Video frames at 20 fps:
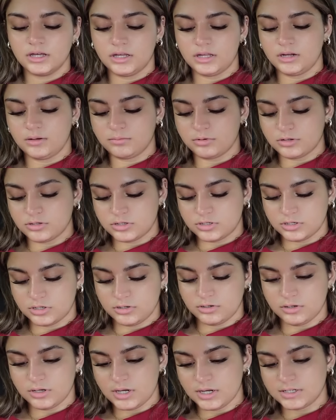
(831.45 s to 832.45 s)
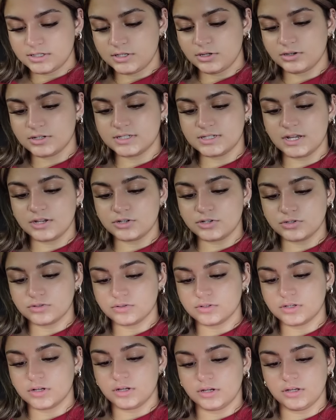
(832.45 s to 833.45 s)
and I'm gonna show you guys. They're
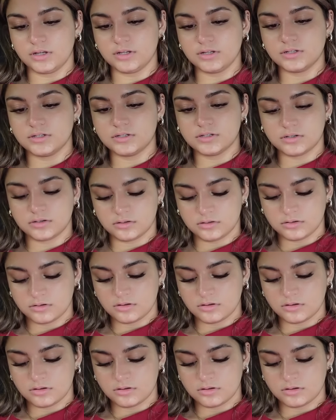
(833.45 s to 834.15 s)
essentials hoodies.